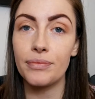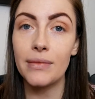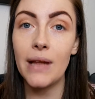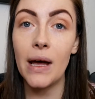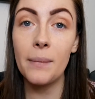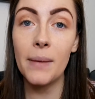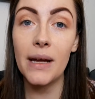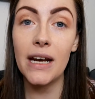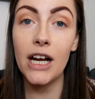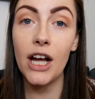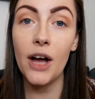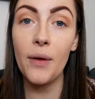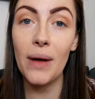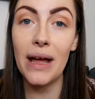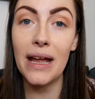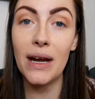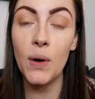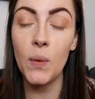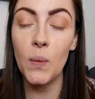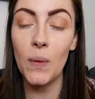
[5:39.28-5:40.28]
Now I'm going to go
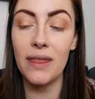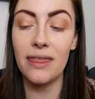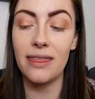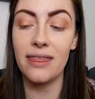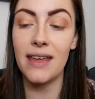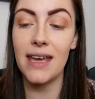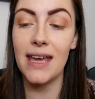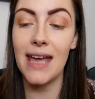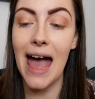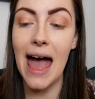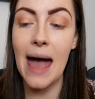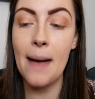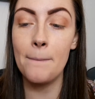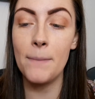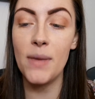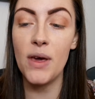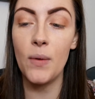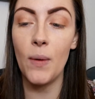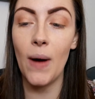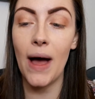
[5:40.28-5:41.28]
in with the
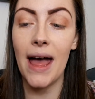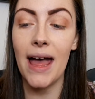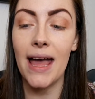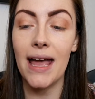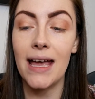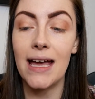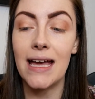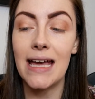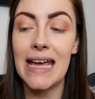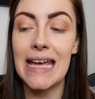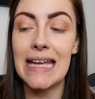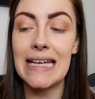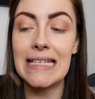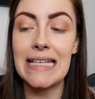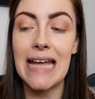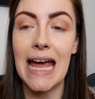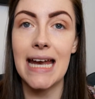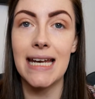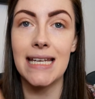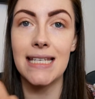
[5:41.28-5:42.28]
MUA
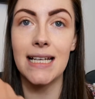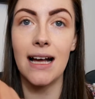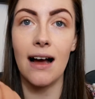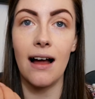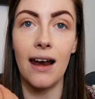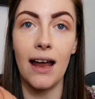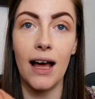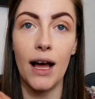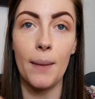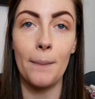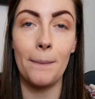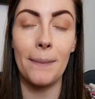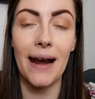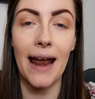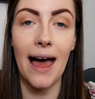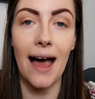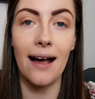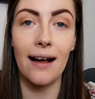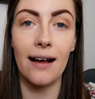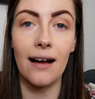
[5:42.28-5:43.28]
Intense Colour
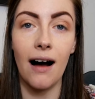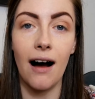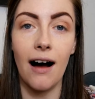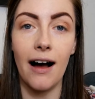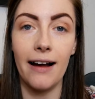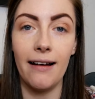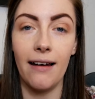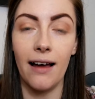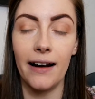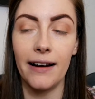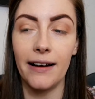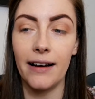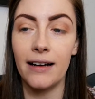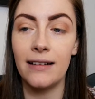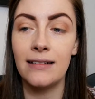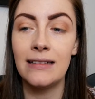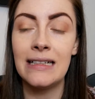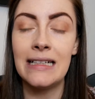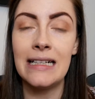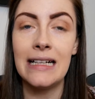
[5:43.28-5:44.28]
Black
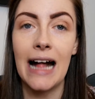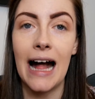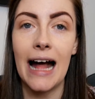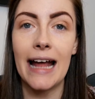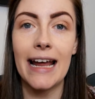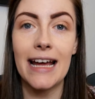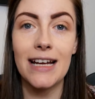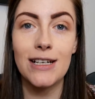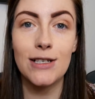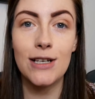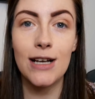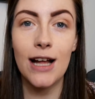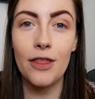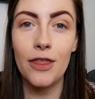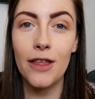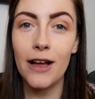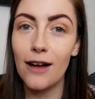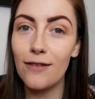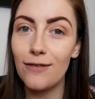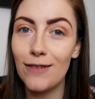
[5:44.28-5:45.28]
Eyeliner. And actually I
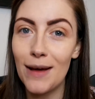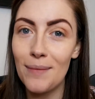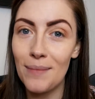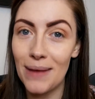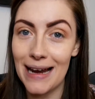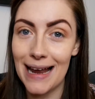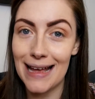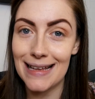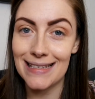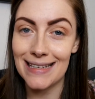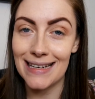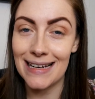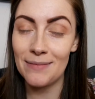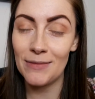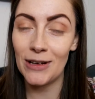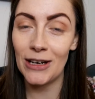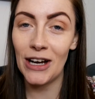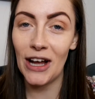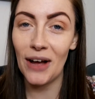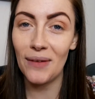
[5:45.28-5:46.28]
think I've learnt my lesson.
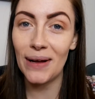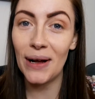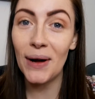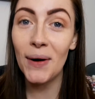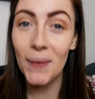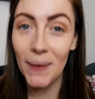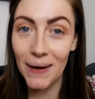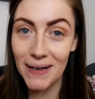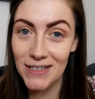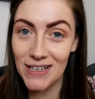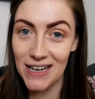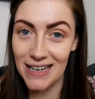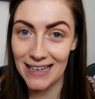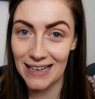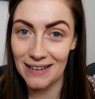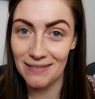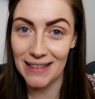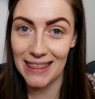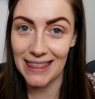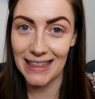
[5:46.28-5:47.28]
I'm going to go in quite
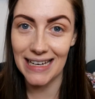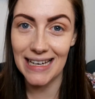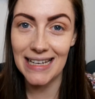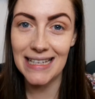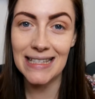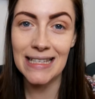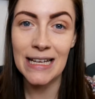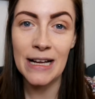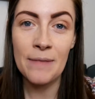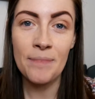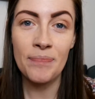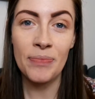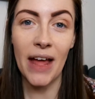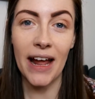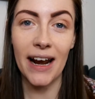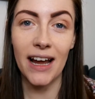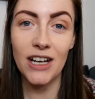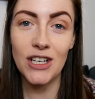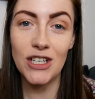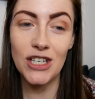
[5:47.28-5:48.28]
gently with this.
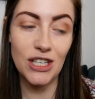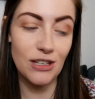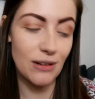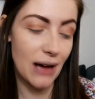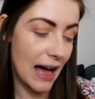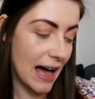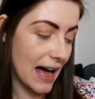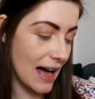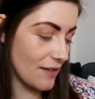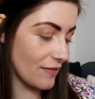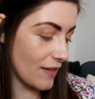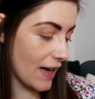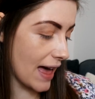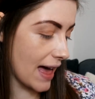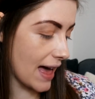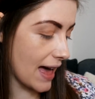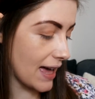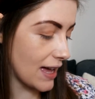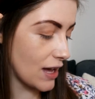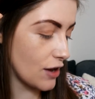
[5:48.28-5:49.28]
And I do have
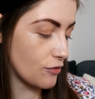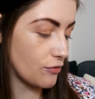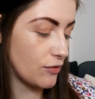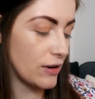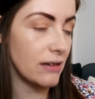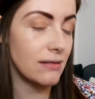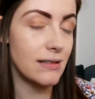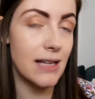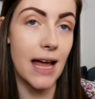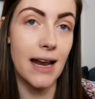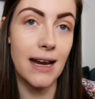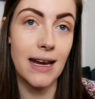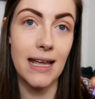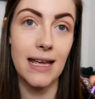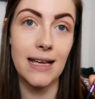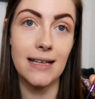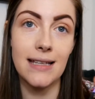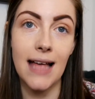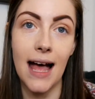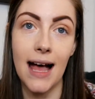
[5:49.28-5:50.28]
a Real
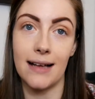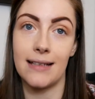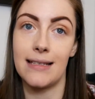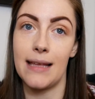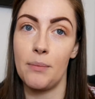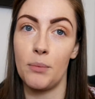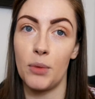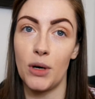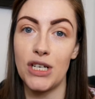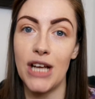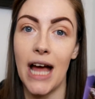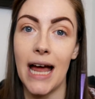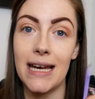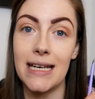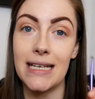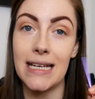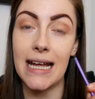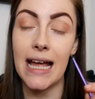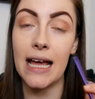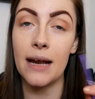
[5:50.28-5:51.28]
Techniques accent brush
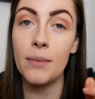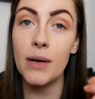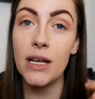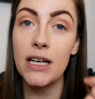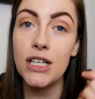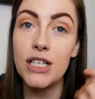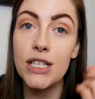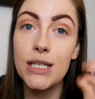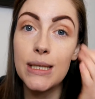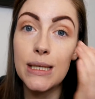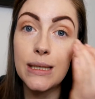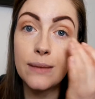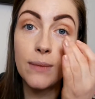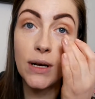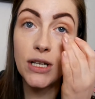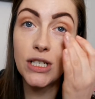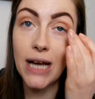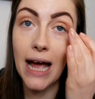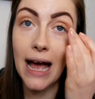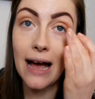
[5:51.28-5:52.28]
handy. I'm going to just
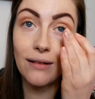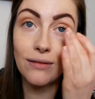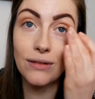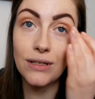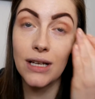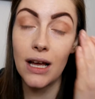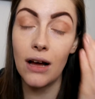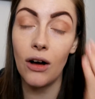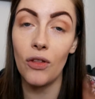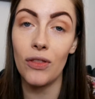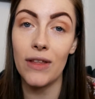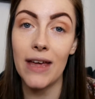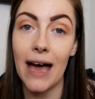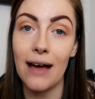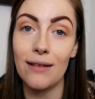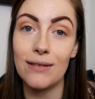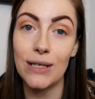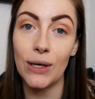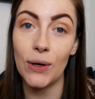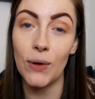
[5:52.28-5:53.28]
smudge it out on the
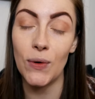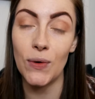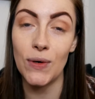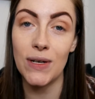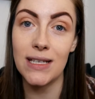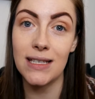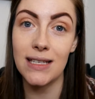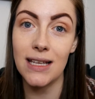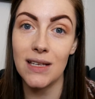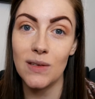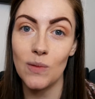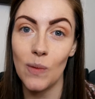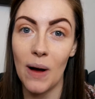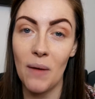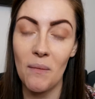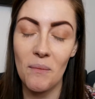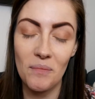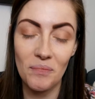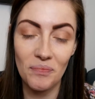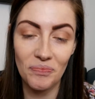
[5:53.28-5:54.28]
outer corners as
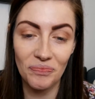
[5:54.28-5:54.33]
well.